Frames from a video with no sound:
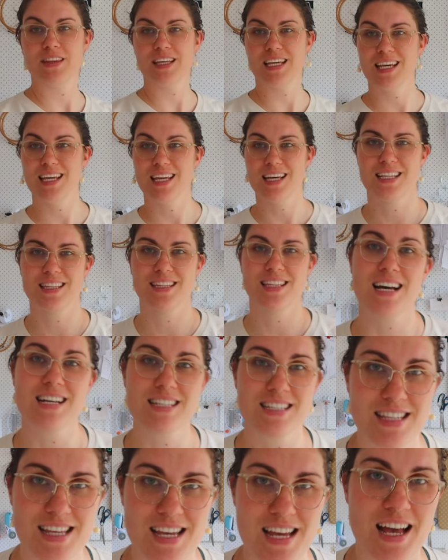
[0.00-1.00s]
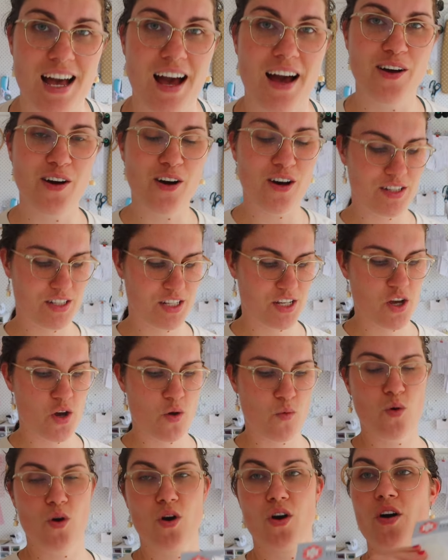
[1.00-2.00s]
The last thing I got
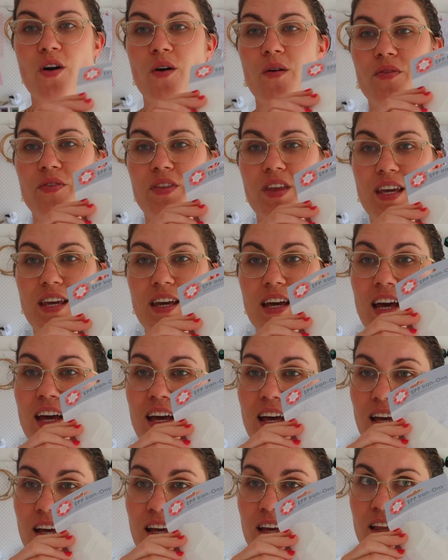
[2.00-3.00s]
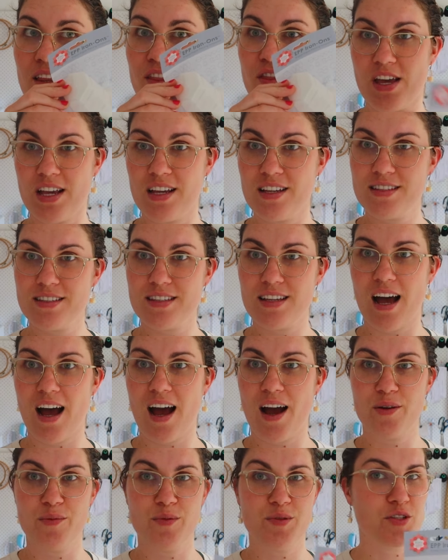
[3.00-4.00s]
were the things
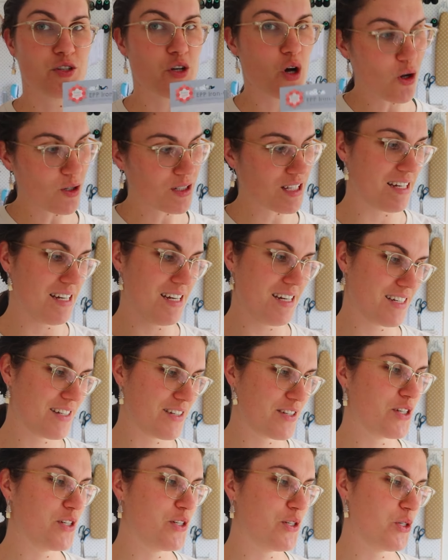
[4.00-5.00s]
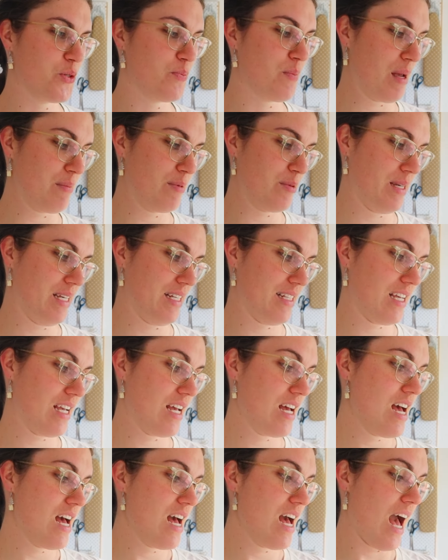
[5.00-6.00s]
I was told I needed to do paper piecing.
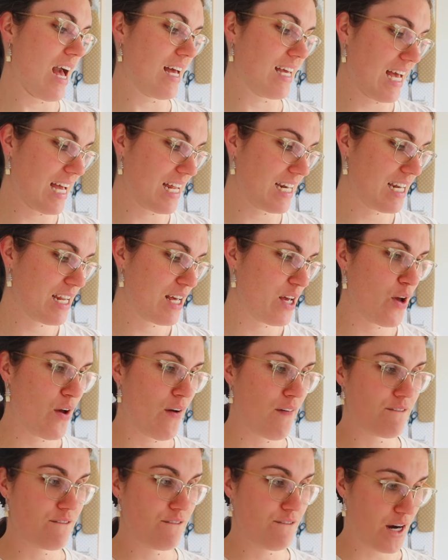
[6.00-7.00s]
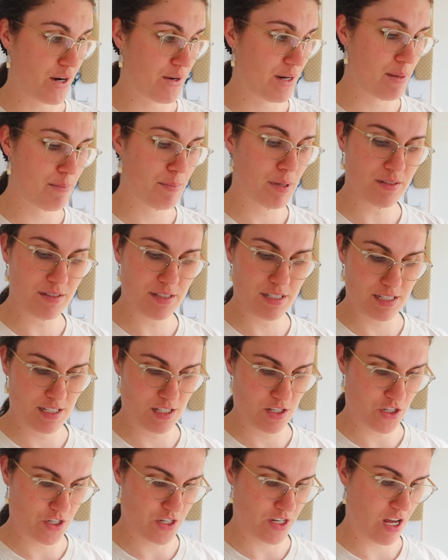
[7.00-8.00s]
Again, very impulse
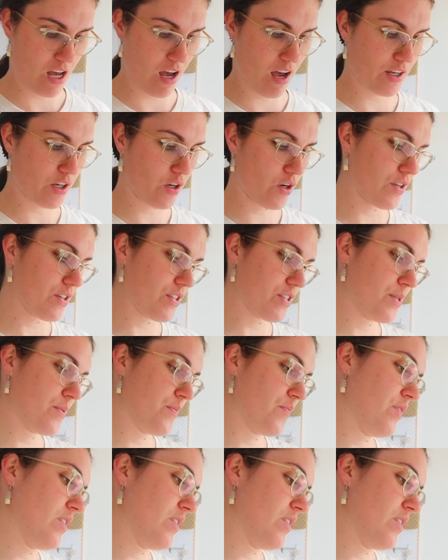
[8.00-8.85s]
decision. I got